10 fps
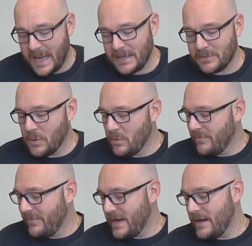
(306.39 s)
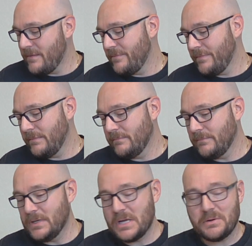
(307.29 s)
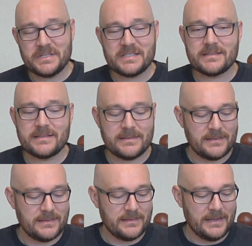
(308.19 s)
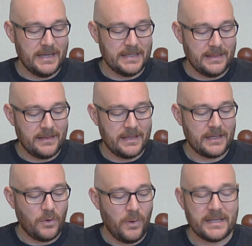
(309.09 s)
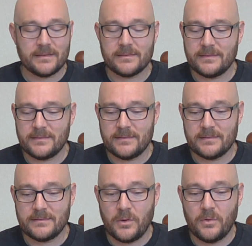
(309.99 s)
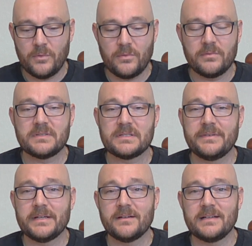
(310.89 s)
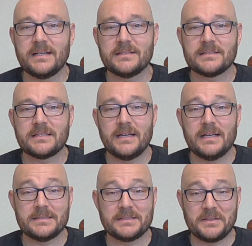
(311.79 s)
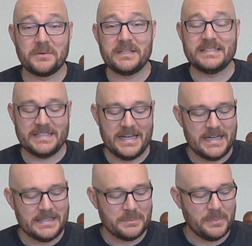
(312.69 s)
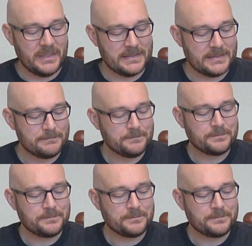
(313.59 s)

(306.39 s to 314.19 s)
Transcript: I don't know if I've noticed anything quite so severe as 30 days, but